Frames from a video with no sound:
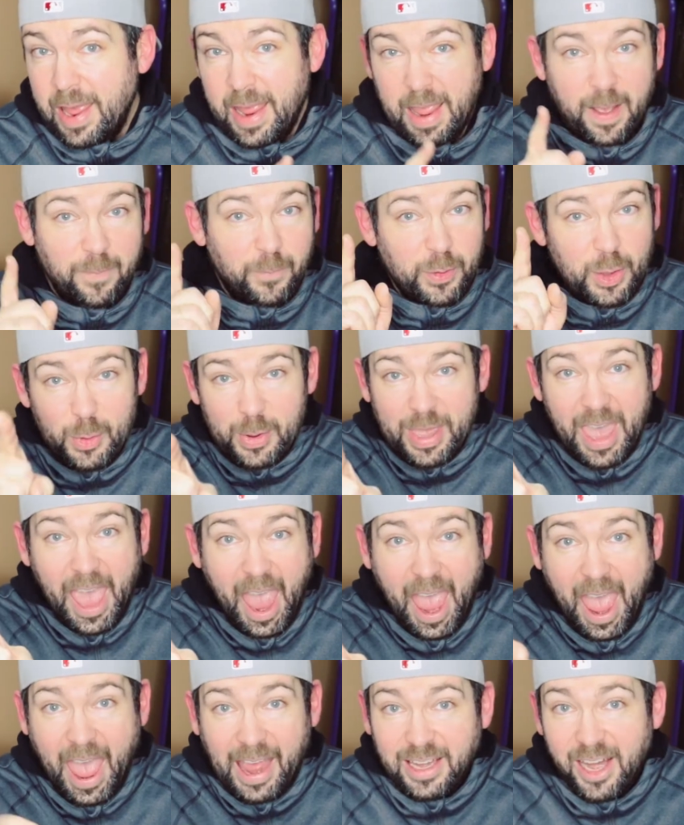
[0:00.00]
If you
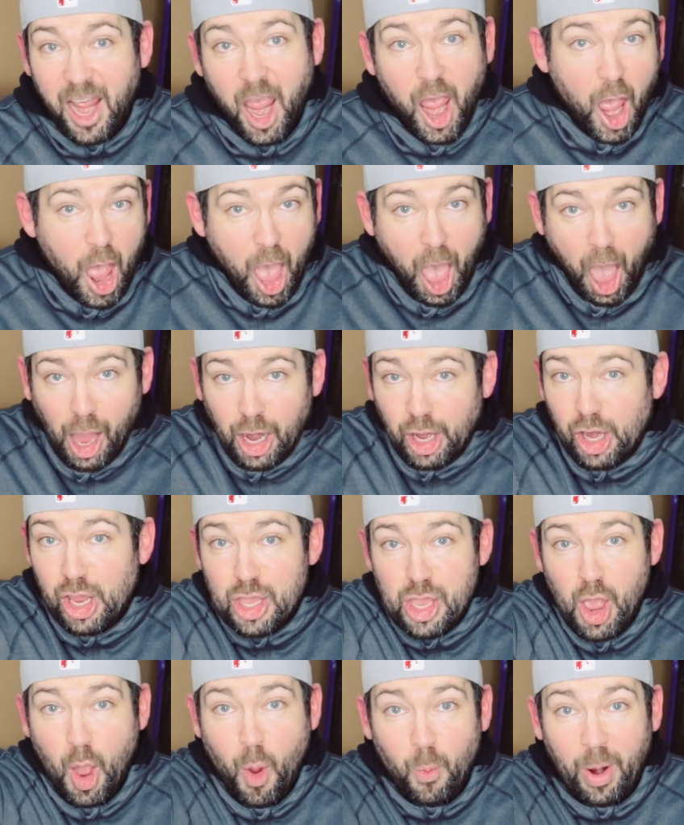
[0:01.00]
can,
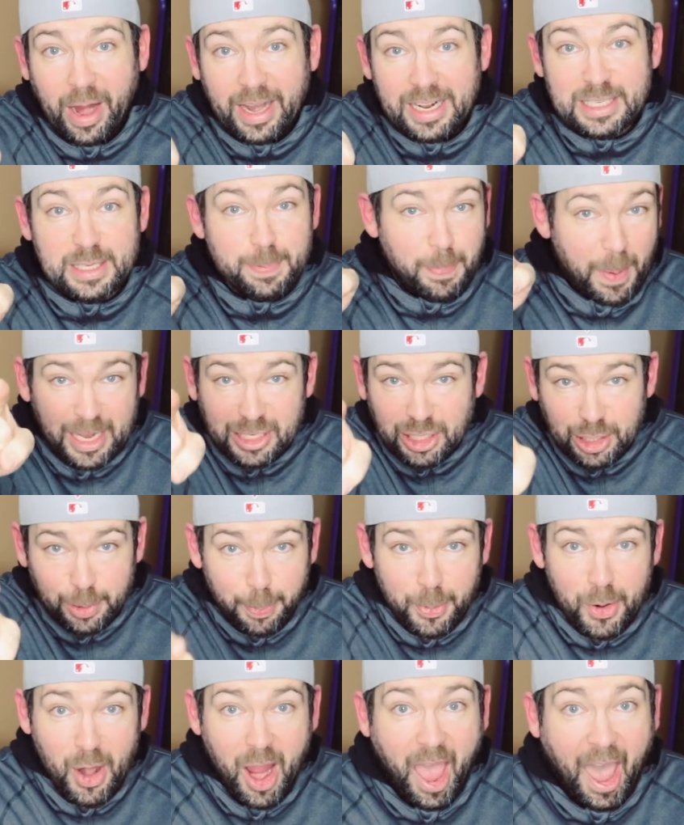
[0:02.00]
you win a special
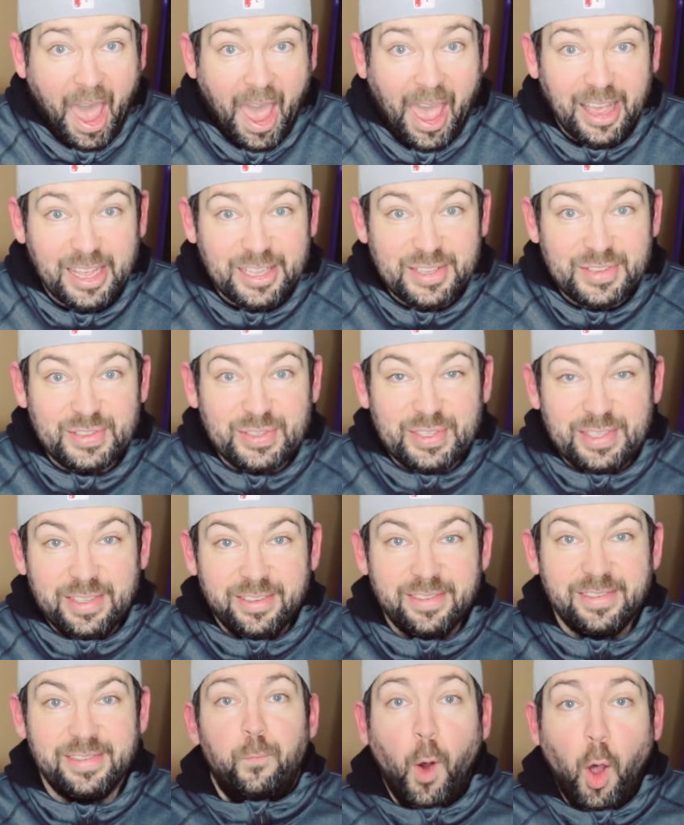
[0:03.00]
prize.
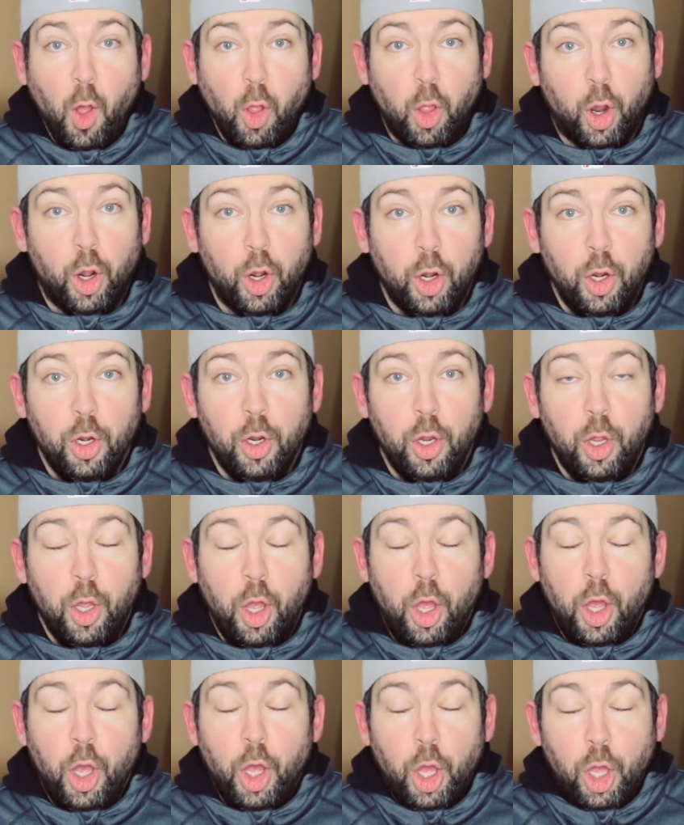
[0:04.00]
Fuller,
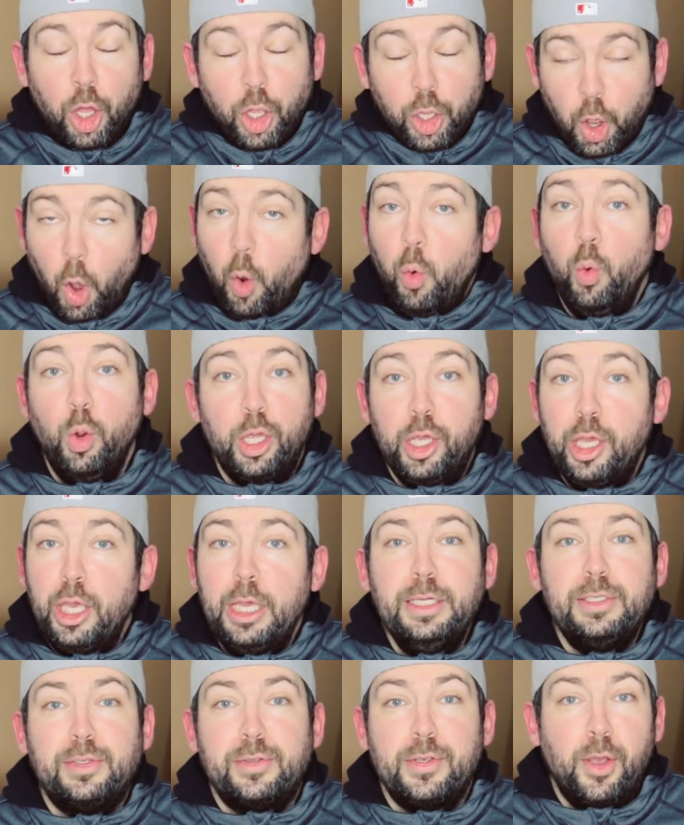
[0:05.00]
go
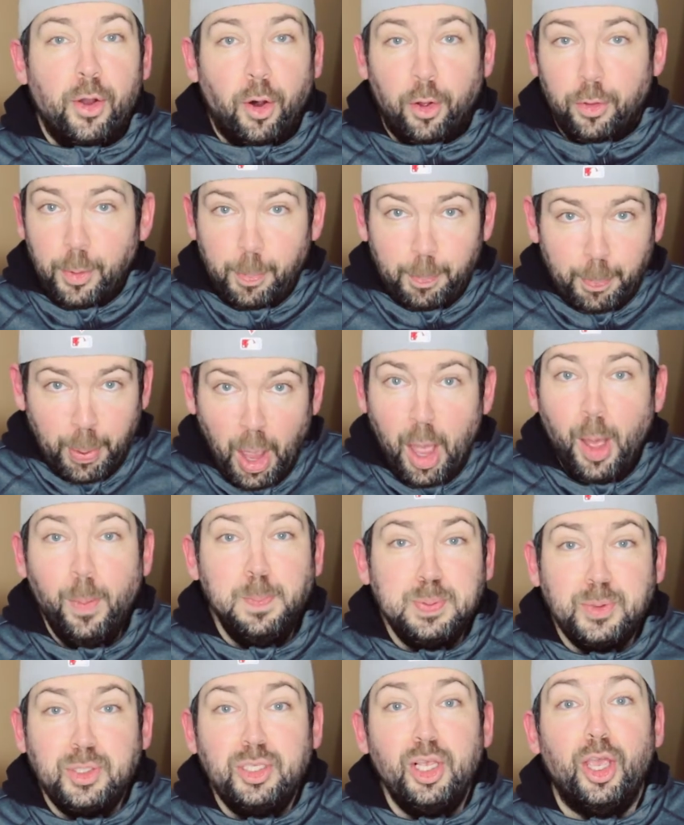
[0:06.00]
easy on the
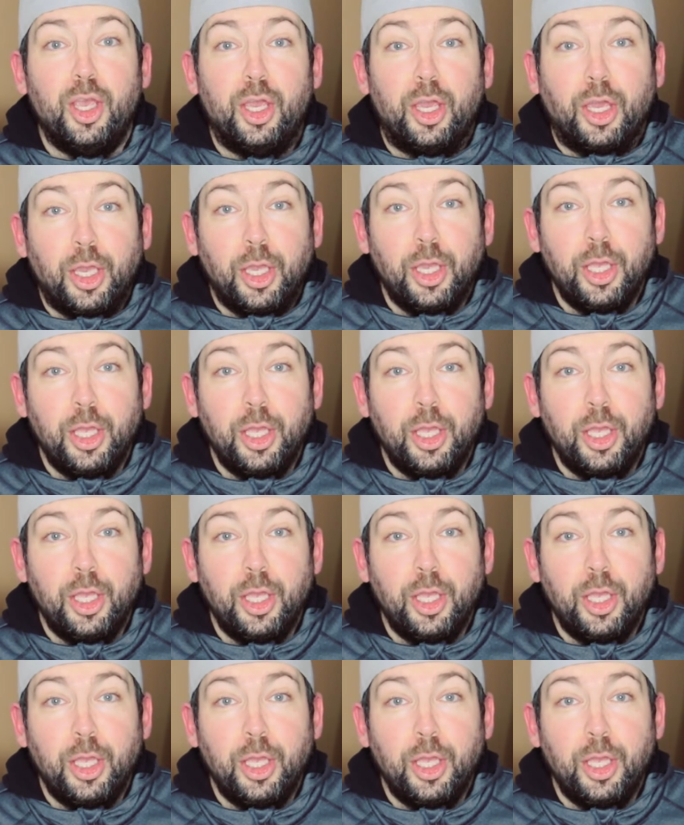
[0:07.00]
Pepsi.